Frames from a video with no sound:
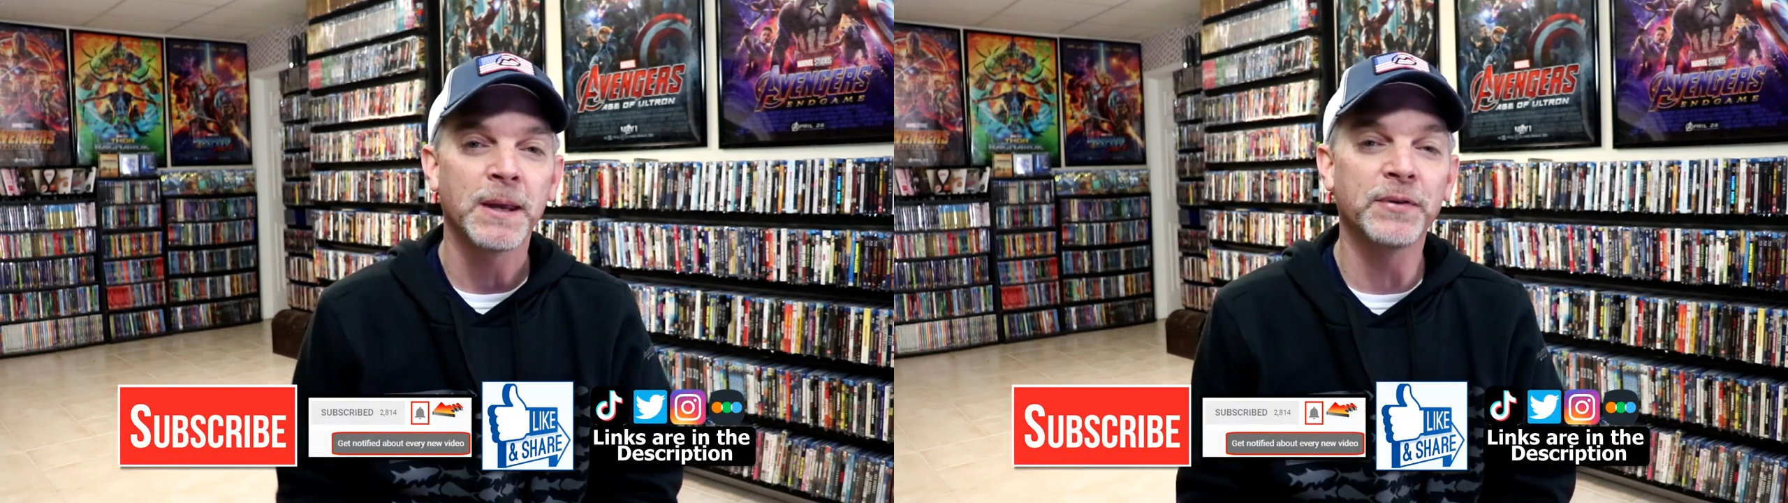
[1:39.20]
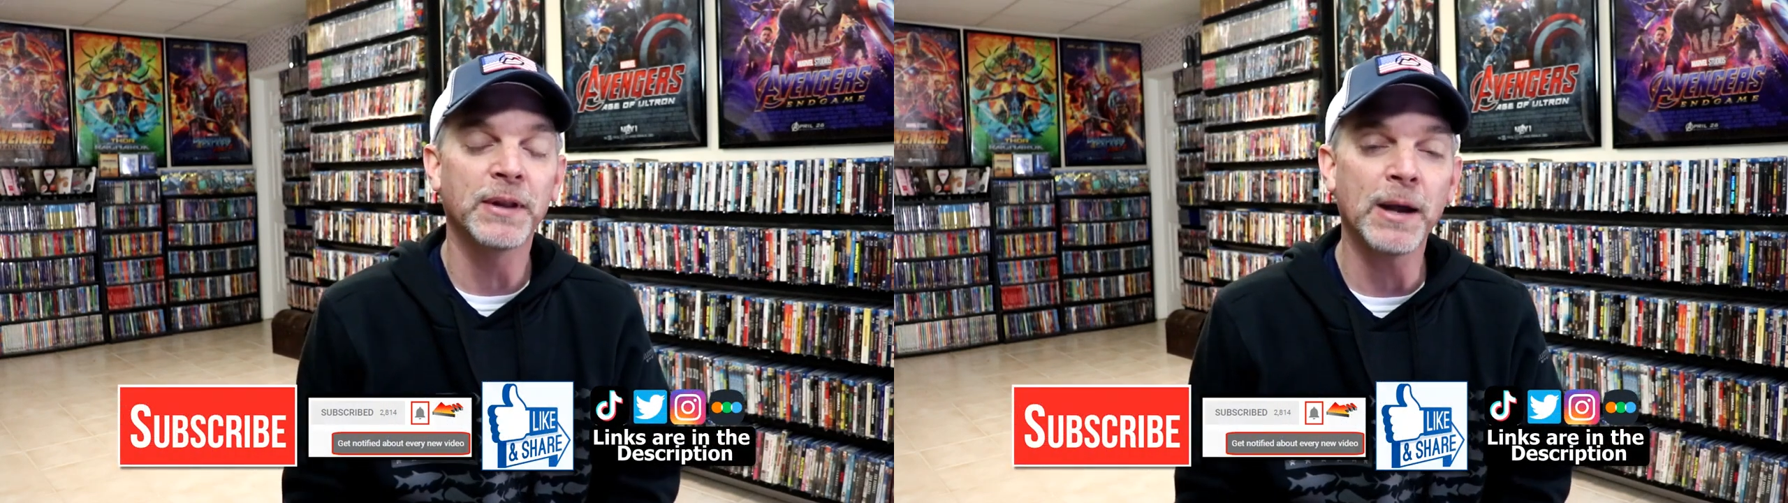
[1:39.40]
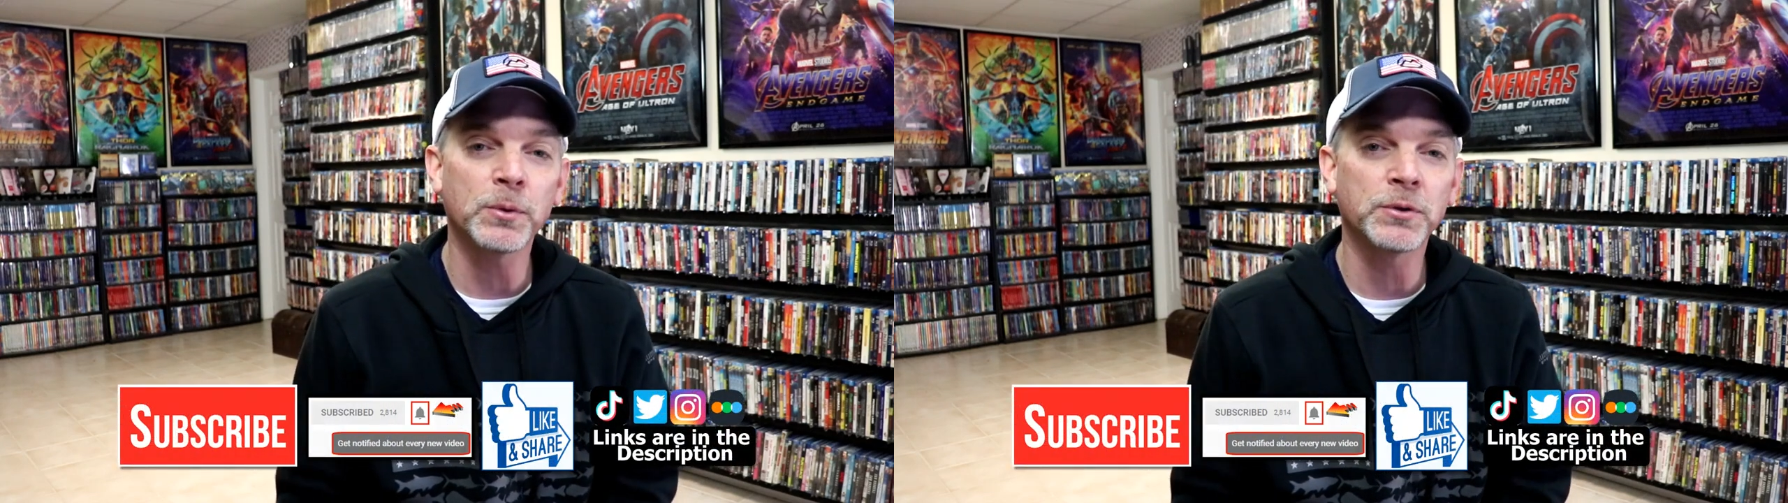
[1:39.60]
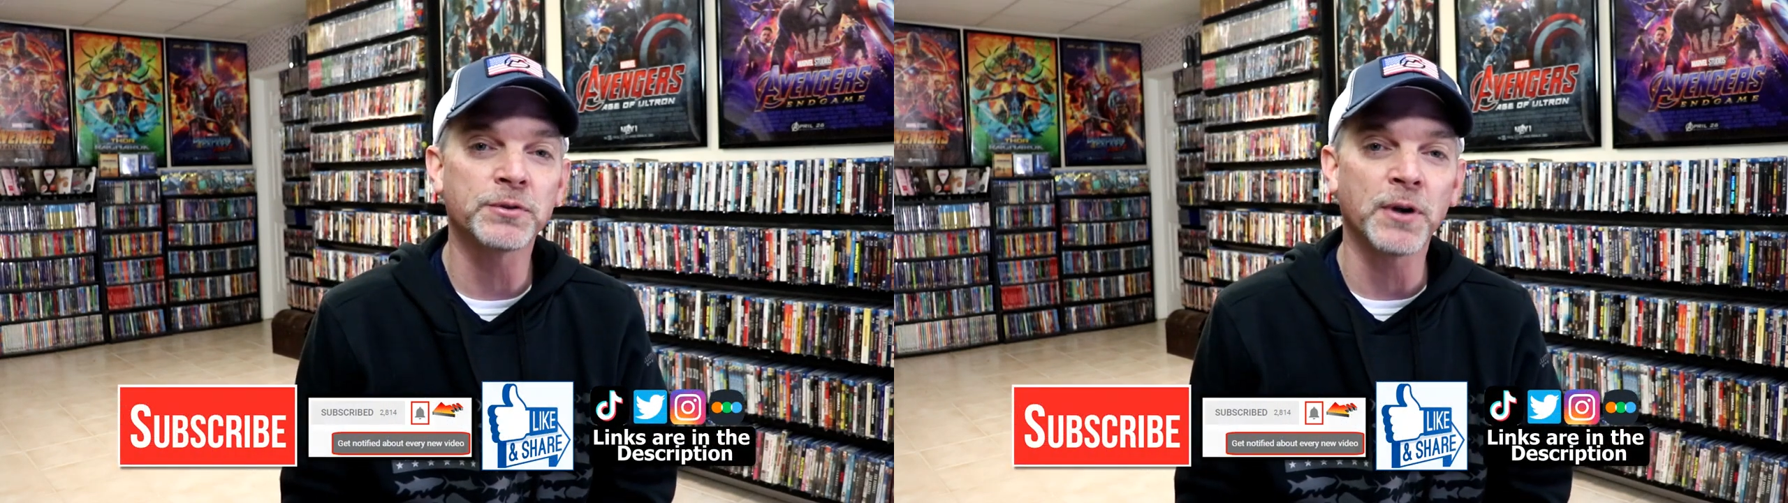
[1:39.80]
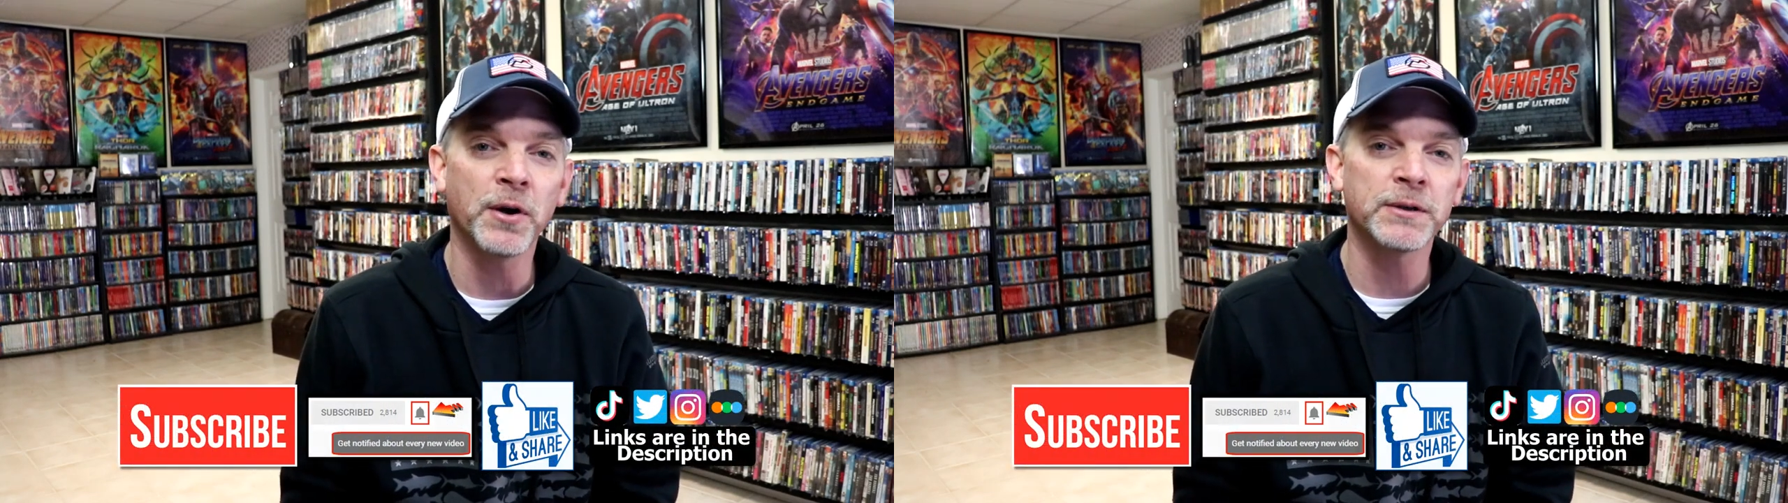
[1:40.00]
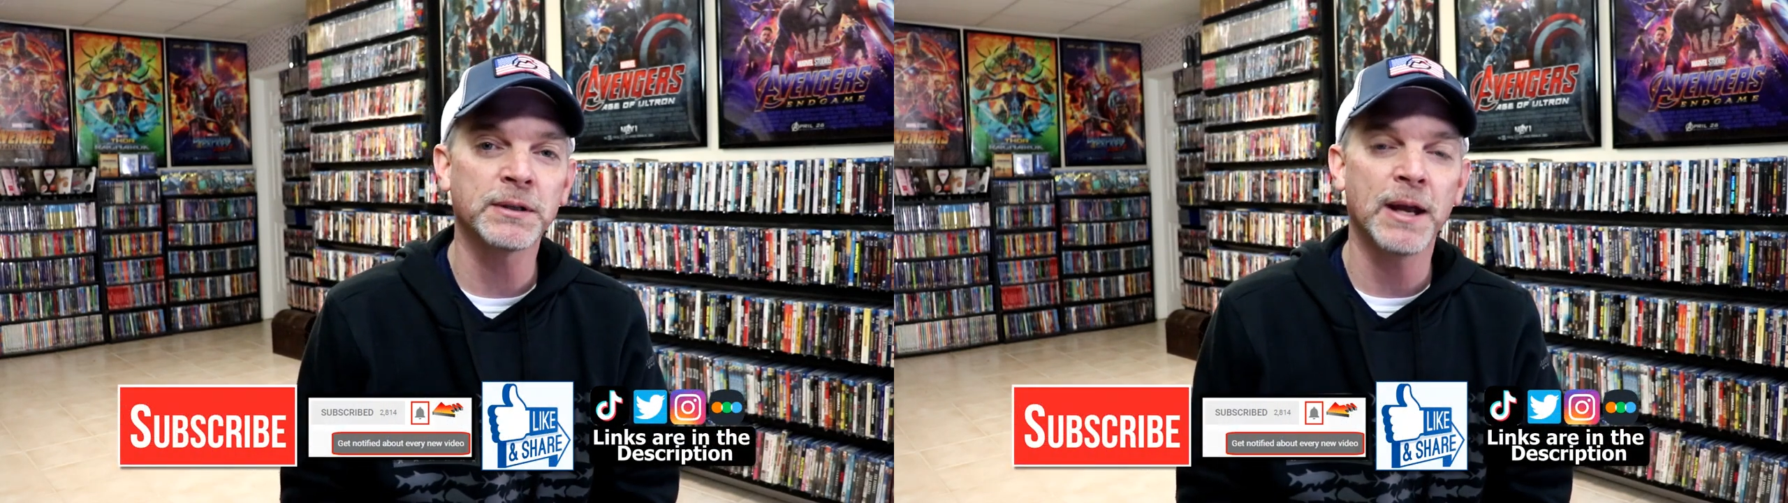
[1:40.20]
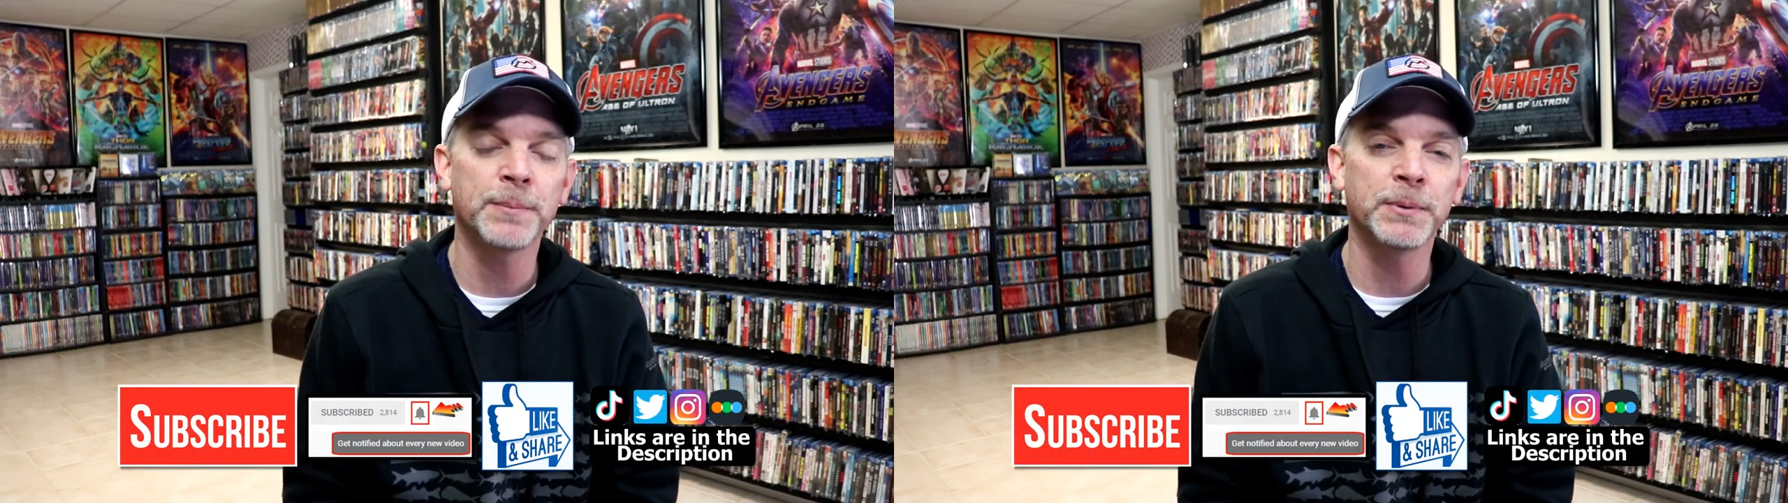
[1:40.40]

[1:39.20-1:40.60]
If you like what you saw here today,